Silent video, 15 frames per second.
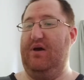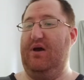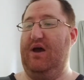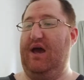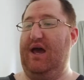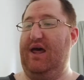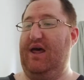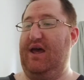
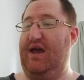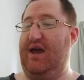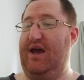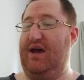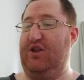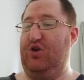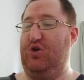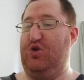
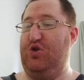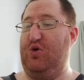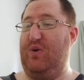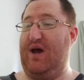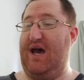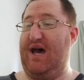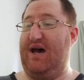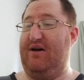And you do
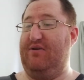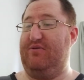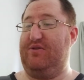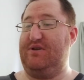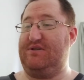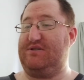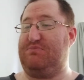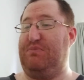have
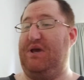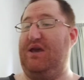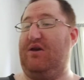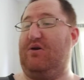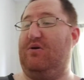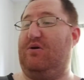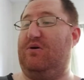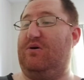the
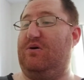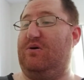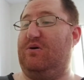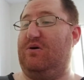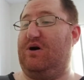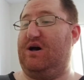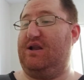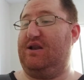speaker
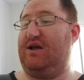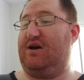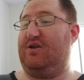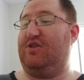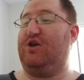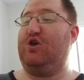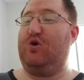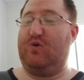on there,
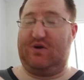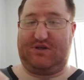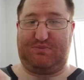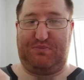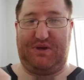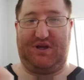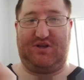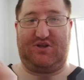the
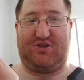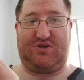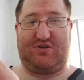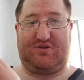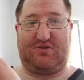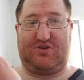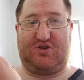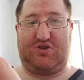USB
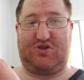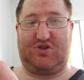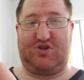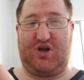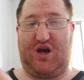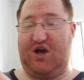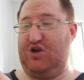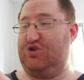
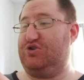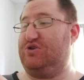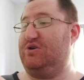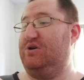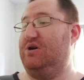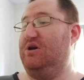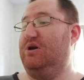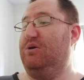charge
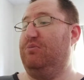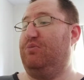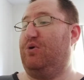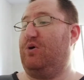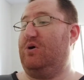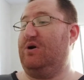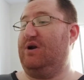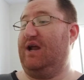
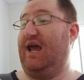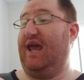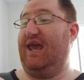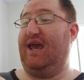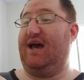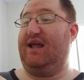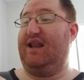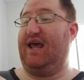port,
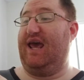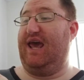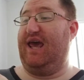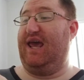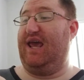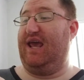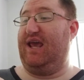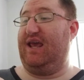and
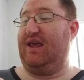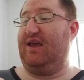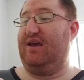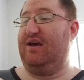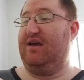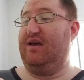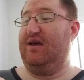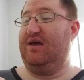a
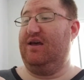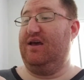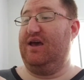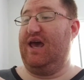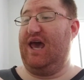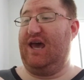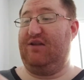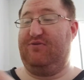
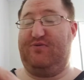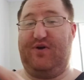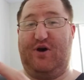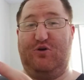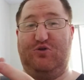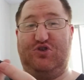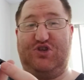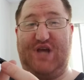
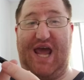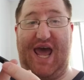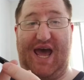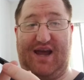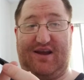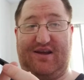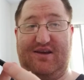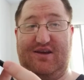headphone
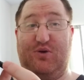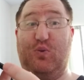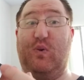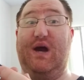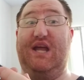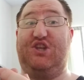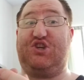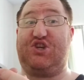jack,
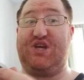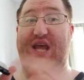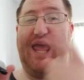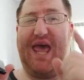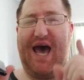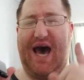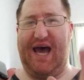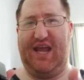which
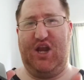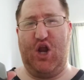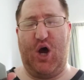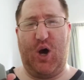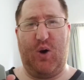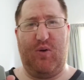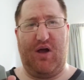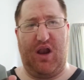I
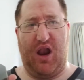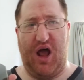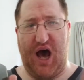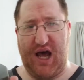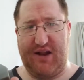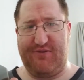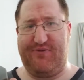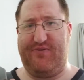know a
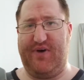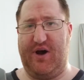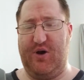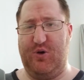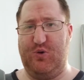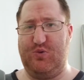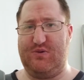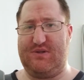lot of
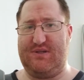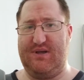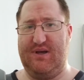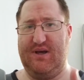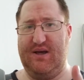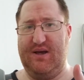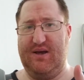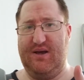phones
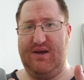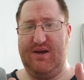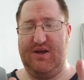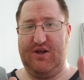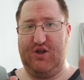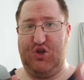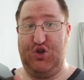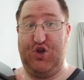
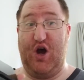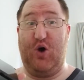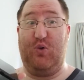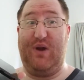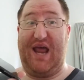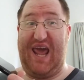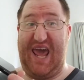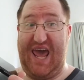
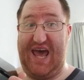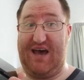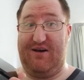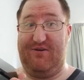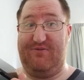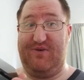don't have